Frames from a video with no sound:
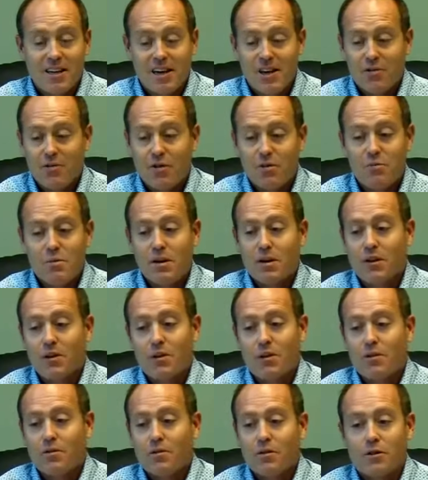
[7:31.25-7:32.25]
If you've been
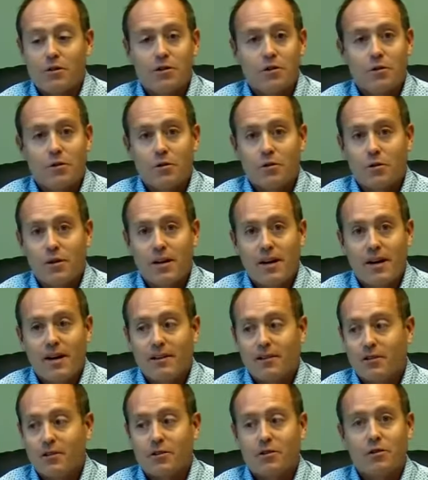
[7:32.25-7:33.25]
going for 2 or 3
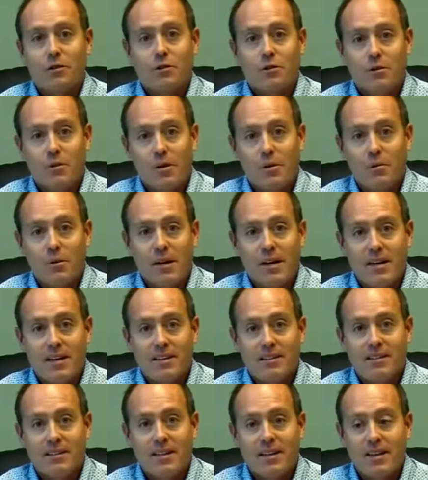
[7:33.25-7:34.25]
days or 2 or 3
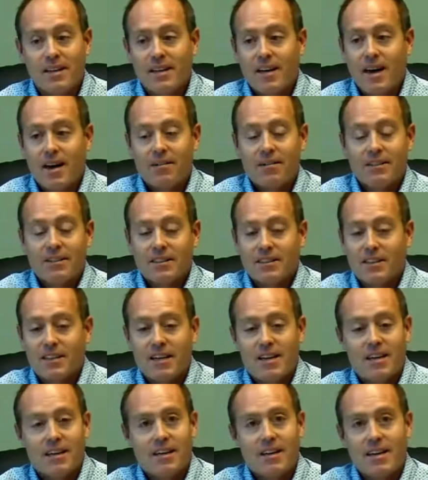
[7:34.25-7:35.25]
weeks, I would just
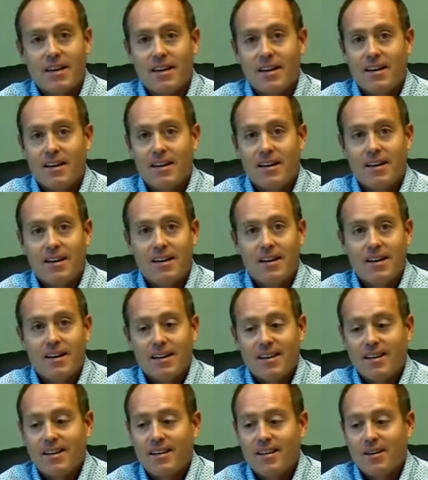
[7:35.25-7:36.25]
say, Ken,
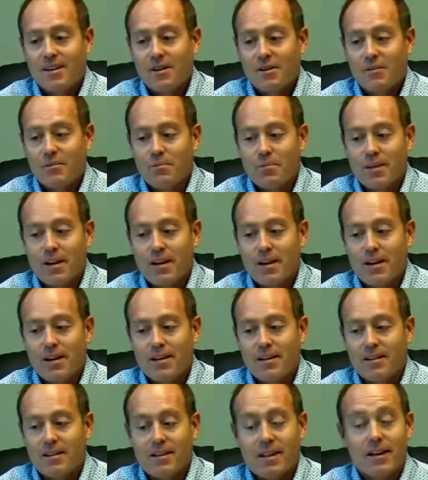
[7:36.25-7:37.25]

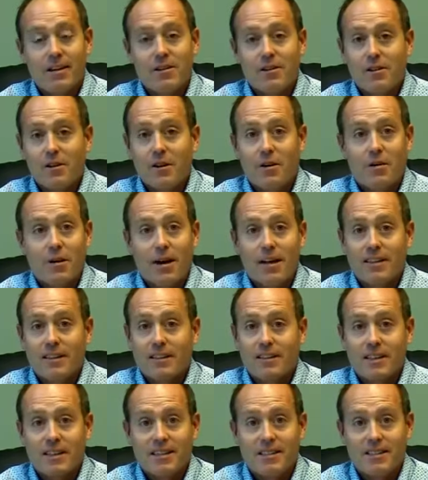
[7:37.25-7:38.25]
I
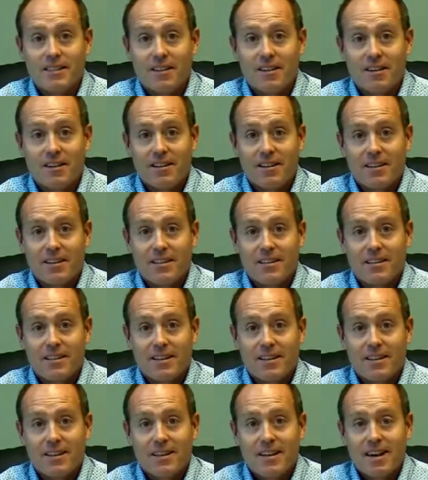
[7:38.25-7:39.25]
just got started in this.